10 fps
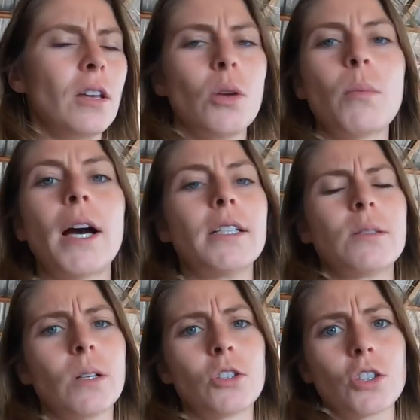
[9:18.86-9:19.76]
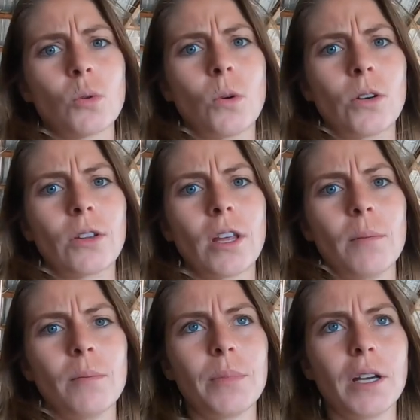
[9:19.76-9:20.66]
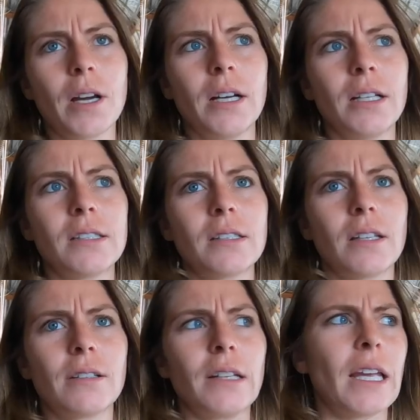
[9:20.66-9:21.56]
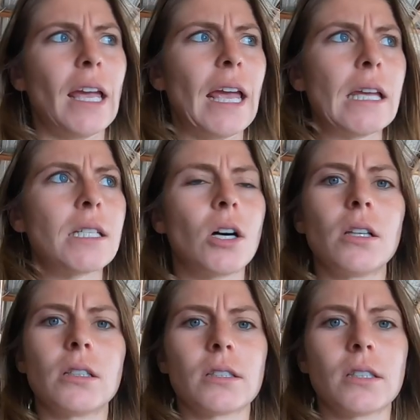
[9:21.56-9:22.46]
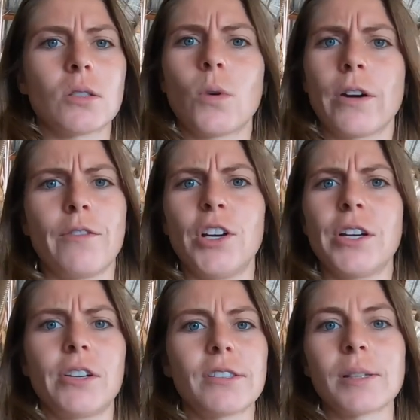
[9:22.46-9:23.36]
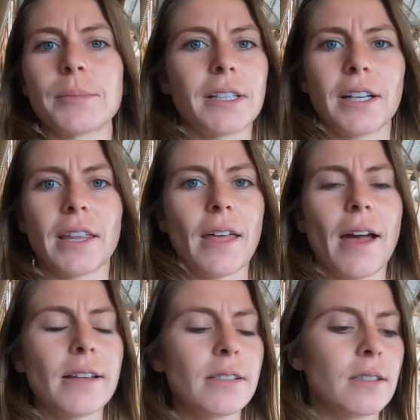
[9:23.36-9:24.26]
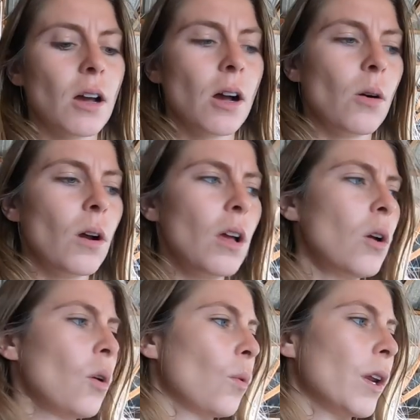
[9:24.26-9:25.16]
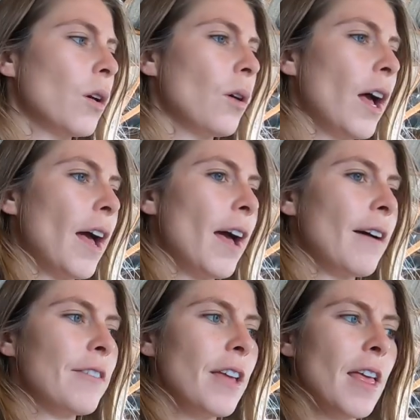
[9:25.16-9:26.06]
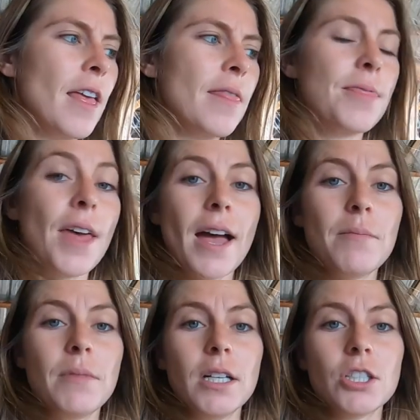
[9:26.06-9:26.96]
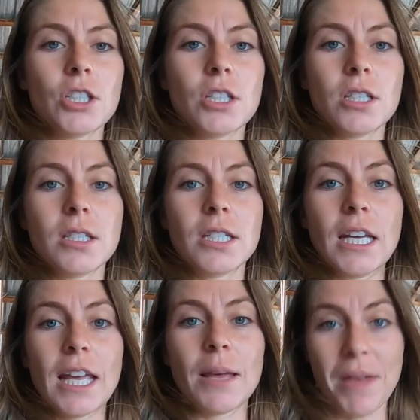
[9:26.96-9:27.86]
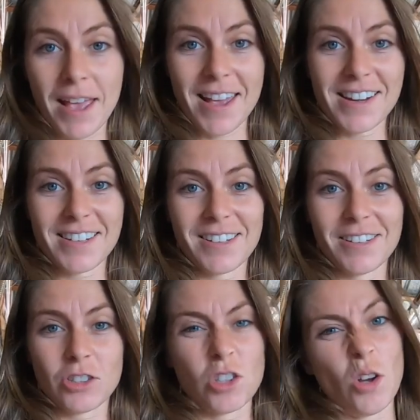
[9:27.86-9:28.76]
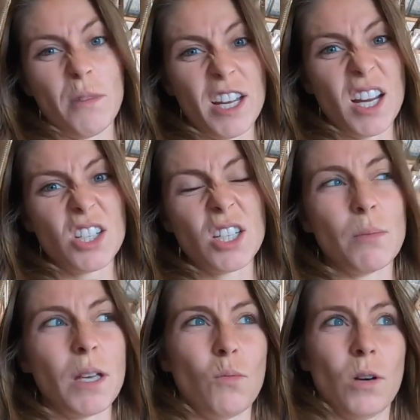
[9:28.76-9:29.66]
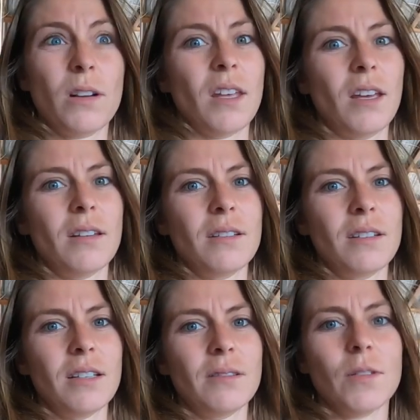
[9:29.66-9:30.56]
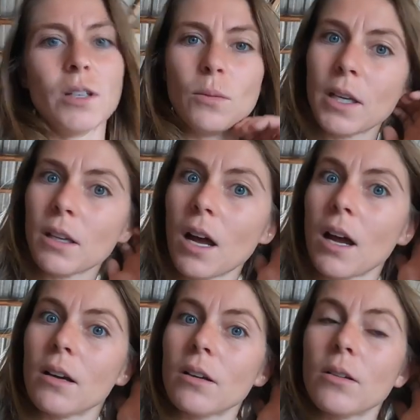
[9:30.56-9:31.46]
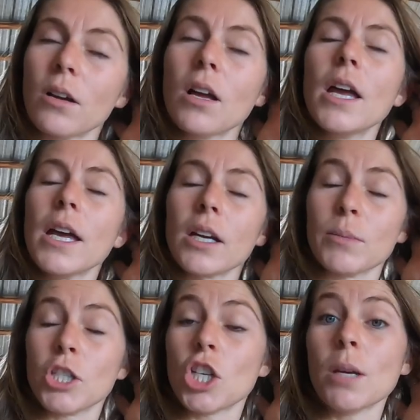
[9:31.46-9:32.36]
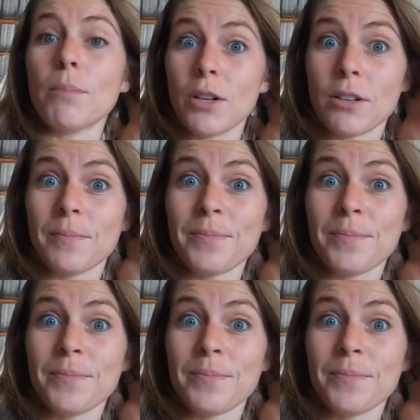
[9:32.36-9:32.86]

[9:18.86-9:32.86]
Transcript: you might as well just order them because they're like eight dollars a square foot or something like that, so we don't have that much to get made, so it might actually be worth it, it it'll be a lot it'll be cheaper